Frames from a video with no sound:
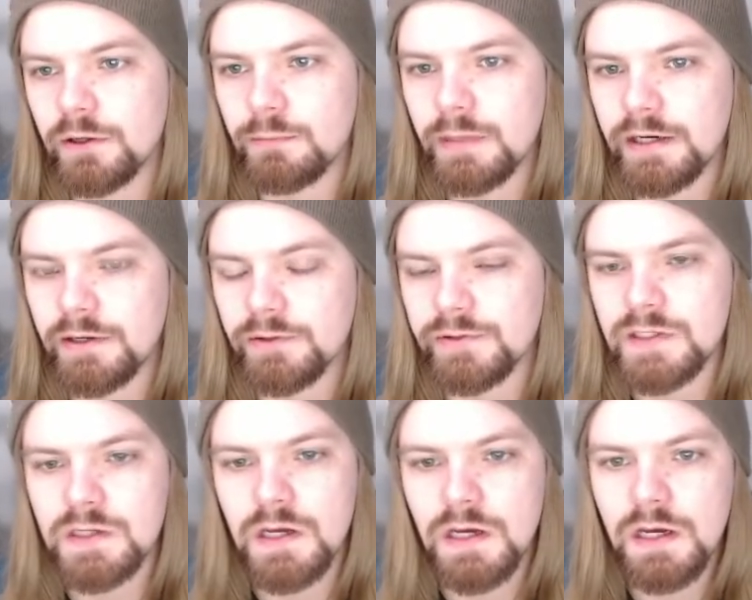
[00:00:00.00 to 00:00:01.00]
pounds,
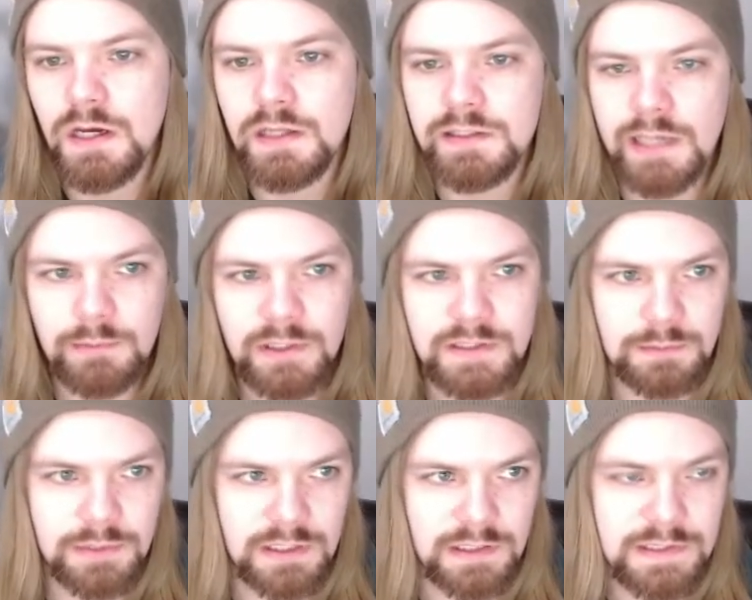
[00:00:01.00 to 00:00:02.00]
$10 a
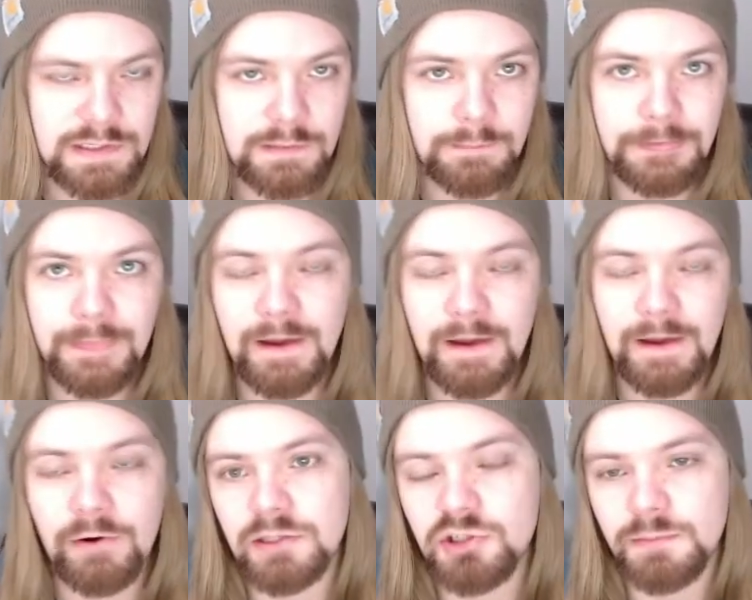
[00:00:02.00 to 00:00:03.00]
piece. Now
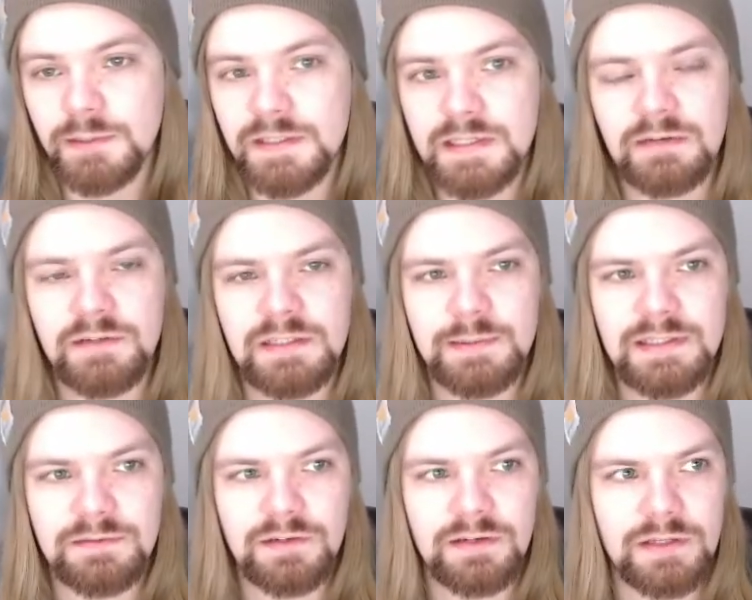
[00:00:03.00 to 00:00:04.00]
again, shipping's kind of
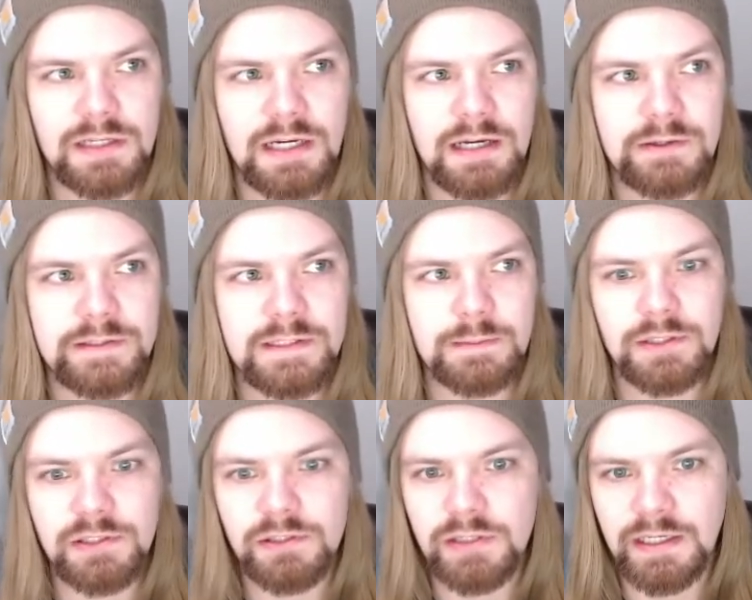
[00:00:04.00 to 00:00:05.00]
expensive and everything else, but
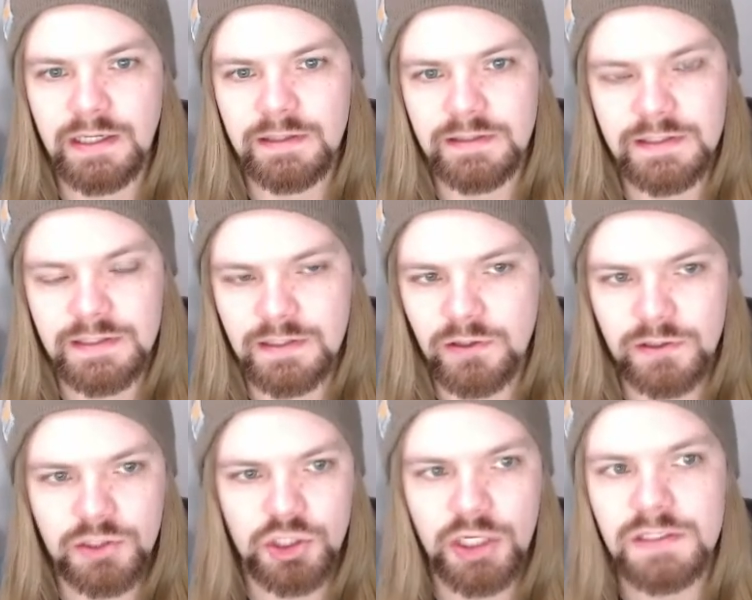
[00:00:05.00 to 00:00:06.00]
you can get these in all the
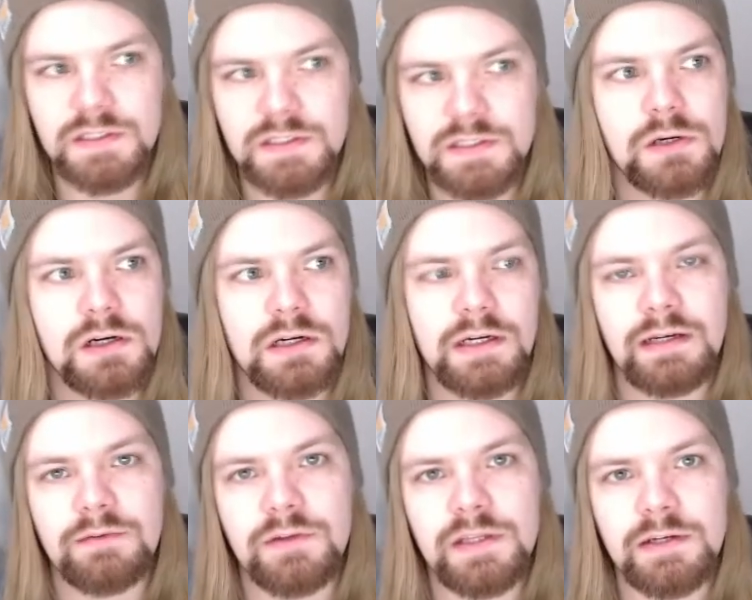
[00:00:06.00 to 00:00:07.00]
shanks you want and
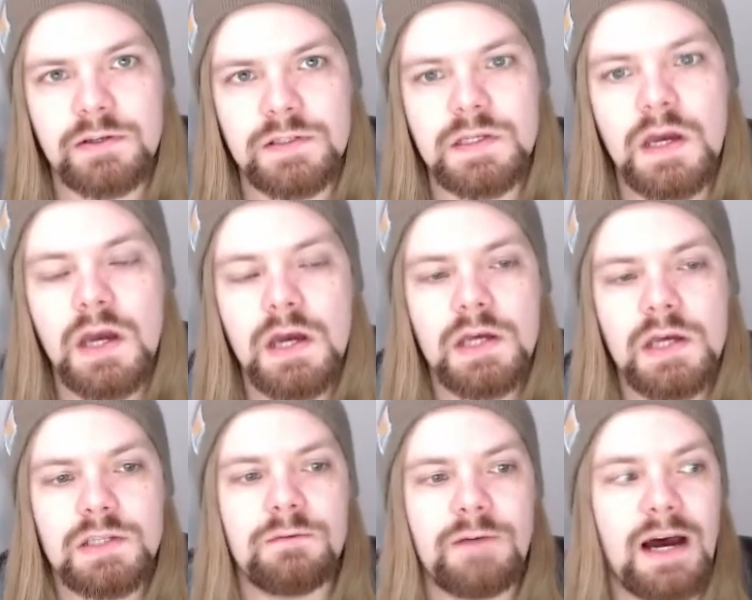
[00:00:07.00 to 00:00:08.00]
everything else. So
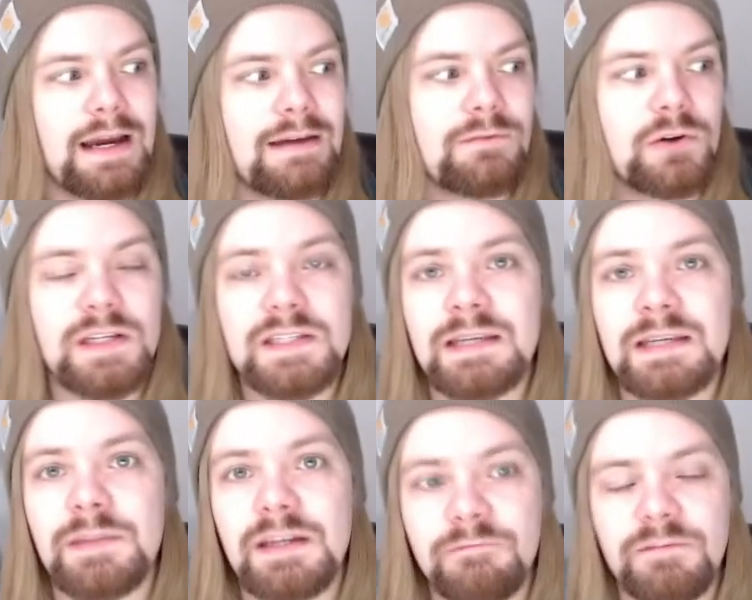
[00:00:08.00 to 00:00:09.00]
if I ever need
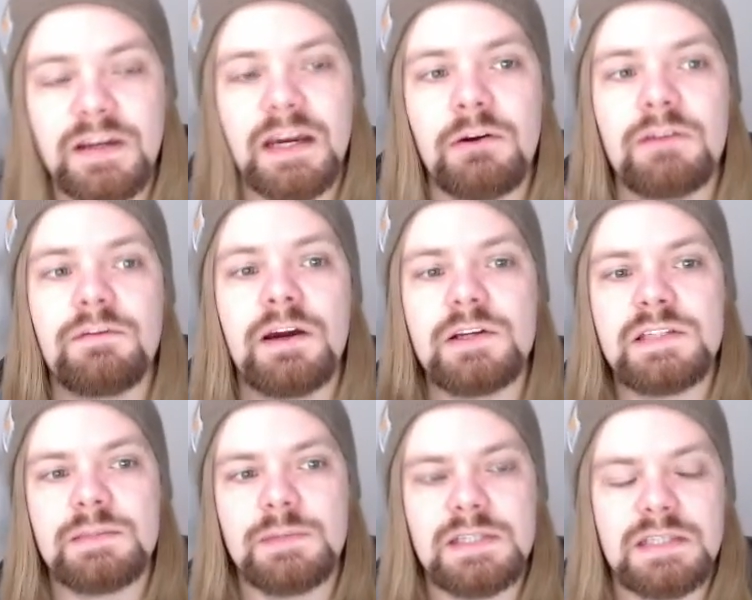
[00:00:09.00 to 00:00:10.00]
something very, very
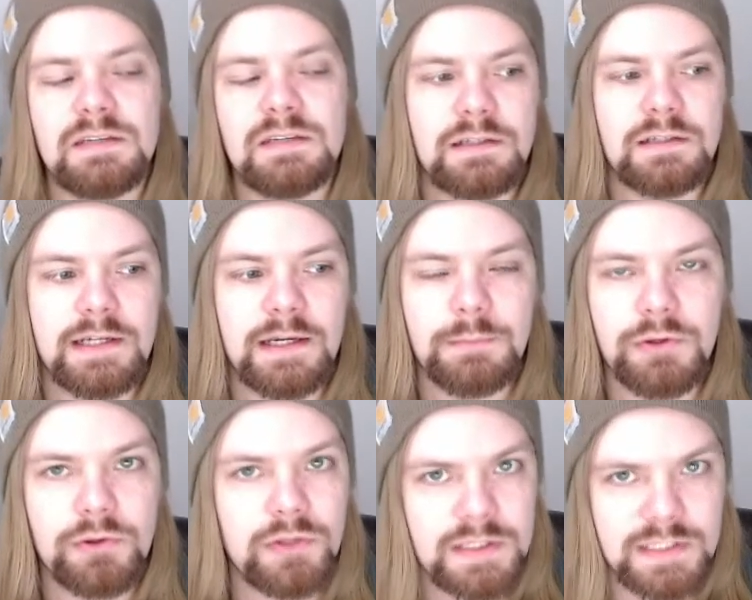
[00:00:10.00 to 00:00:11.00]
specific, like I'm
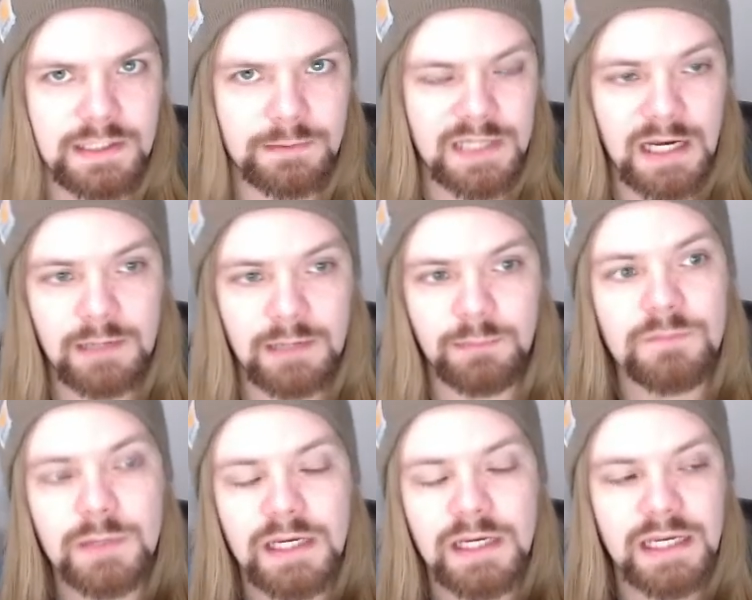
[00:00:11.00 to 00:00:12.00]
building some type of
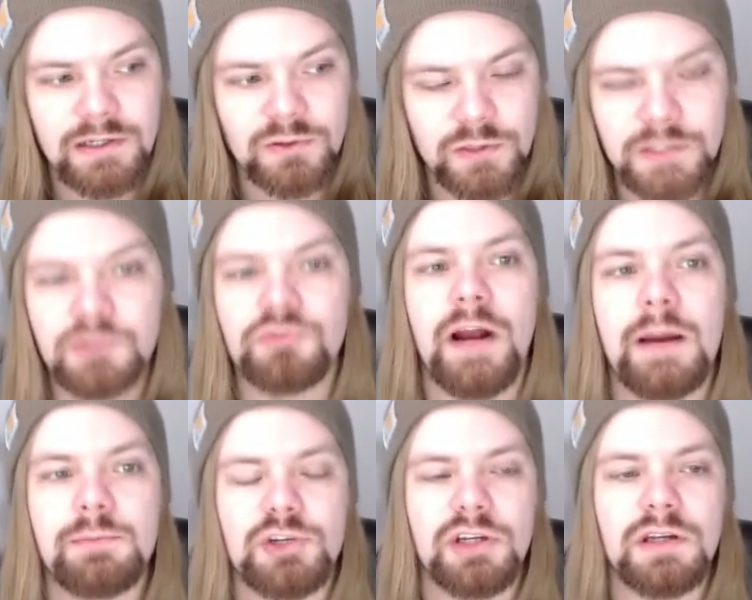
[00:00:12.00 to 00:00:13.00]
mechanical
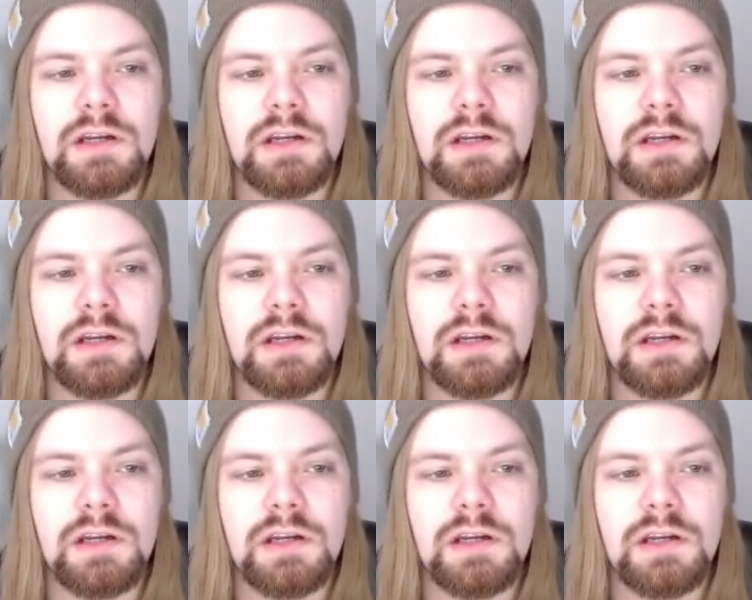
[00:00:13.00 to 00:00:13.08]
contraption